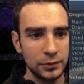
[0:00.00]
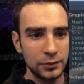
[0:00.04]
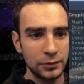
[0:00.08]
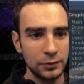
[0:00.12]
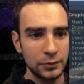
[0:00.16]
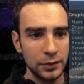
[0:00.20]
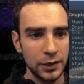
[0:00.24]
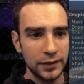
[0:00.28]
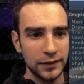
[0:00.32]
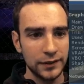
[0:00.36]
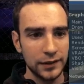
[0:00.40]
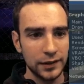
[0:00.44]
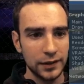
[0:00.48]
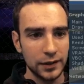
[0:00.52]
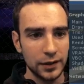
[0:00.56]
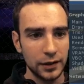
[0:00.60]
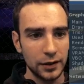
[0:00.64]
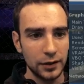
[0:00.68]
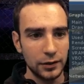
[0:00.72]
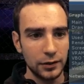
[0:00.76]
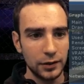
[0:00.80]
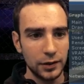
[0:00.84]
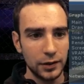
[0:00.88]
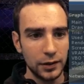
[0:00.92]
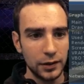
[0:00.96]
where does it
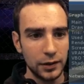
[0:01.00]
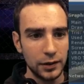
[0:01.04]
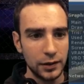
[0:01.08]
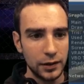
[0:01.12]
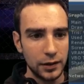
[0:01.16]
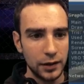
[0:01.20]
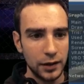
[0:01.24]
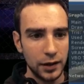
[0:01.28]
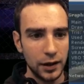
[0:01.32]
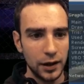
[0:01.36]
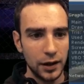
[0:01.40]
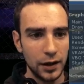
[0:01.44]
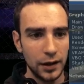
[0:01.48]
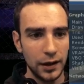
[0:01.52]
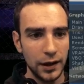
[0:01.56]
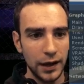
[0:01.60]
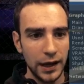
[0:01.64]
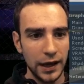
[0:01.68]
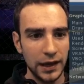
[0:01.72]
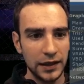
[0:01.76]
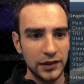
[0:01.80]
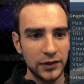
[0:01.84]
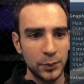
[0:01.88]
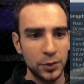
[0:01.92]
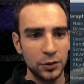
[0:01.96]
go? Uh,
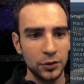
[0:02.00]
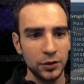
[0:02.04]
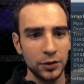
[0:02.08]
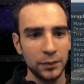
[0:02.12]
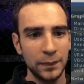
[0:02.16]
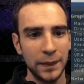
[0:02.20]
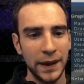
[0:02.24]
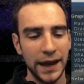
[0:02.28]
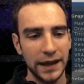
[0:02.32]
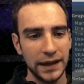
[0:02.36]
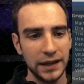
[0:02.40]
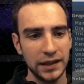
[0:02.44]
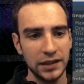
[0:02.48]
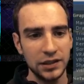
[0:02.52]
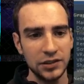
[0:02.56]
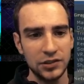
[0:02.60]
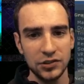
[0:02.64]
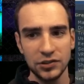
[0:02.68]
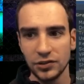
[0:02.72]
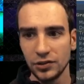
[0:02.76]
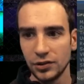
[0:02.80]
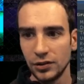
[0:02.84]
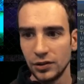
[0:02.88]
export package.